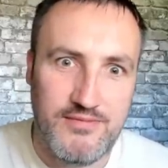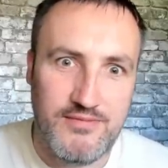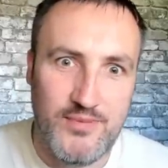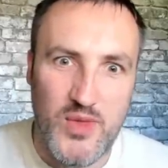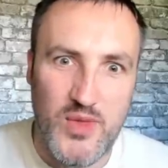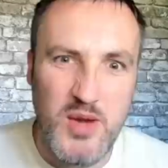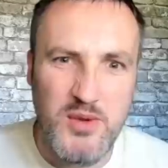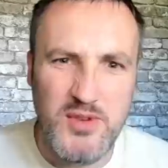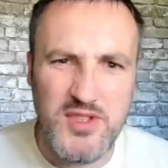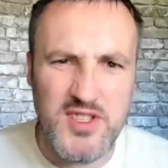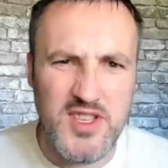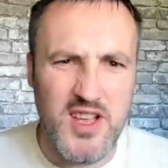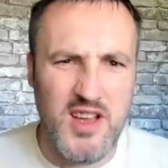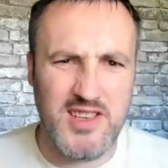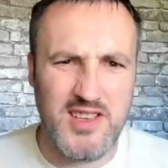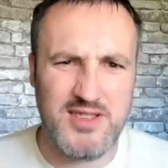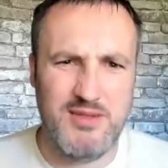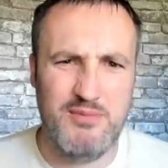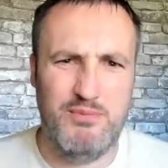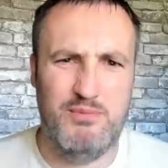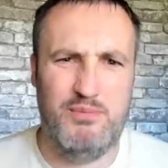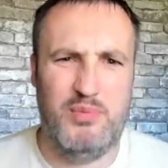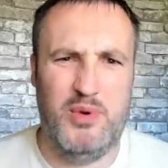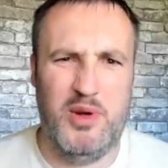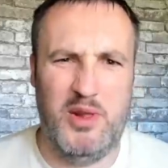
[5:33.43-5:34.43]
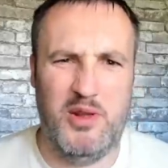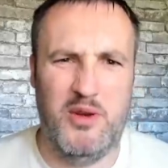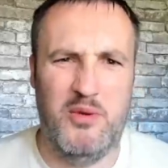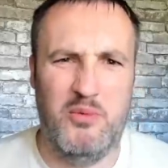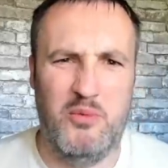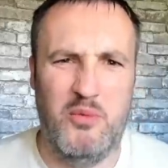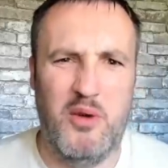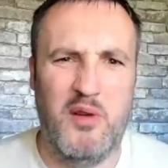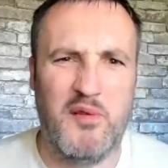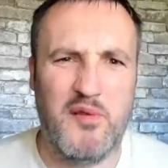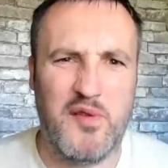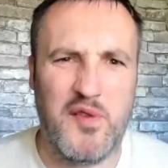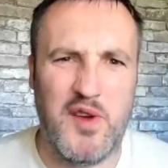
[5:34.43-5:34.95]
Who starts on bull on
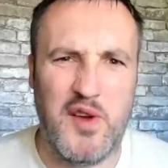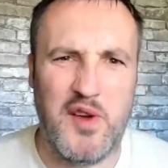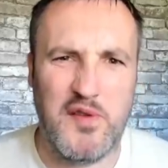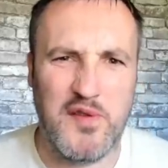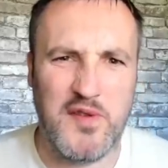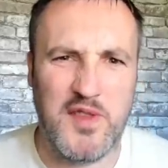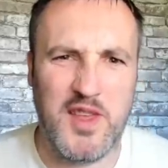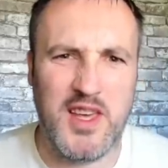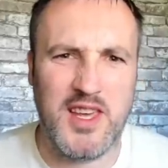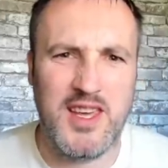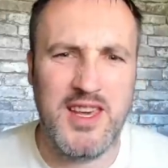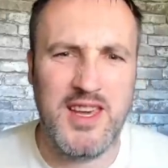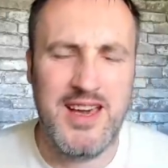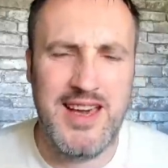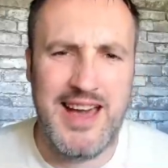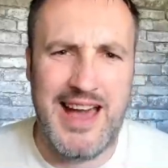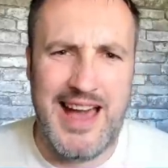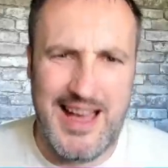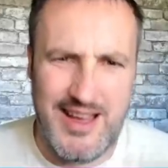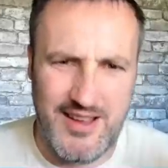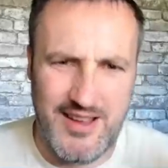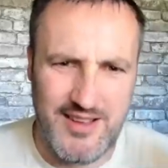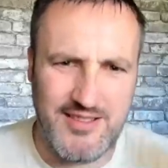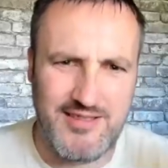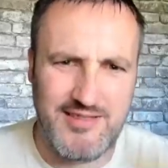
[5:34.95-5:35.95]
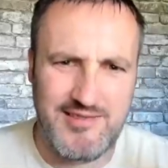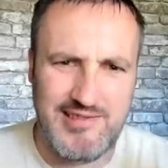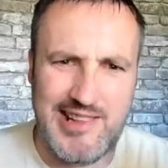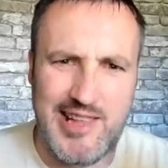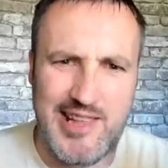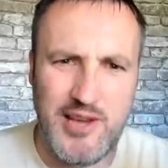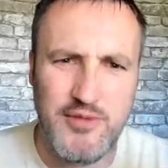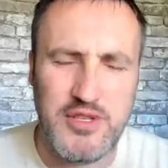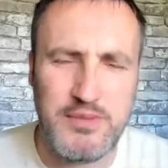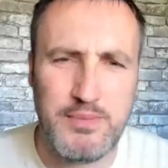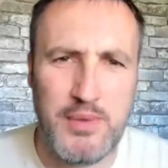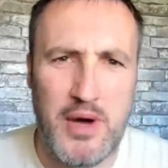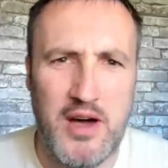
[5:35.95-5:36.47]
150 at a
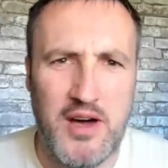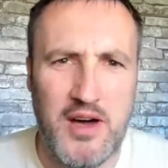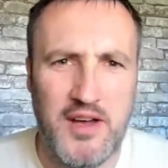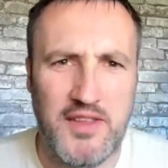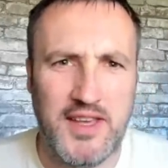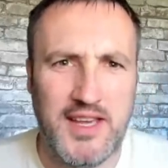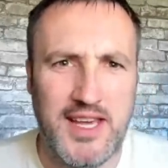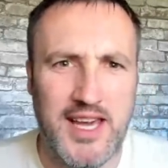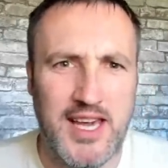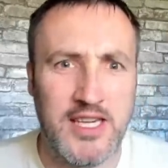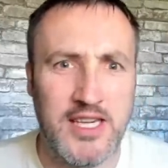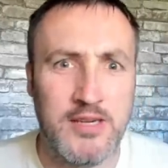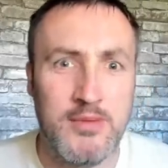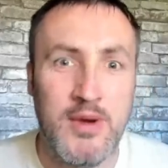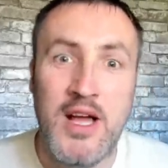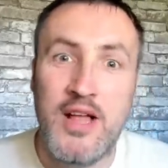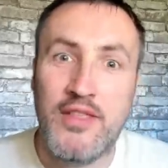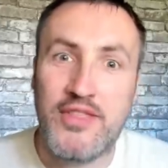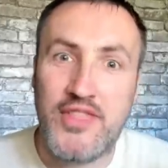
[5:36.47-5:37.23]
close part of the game?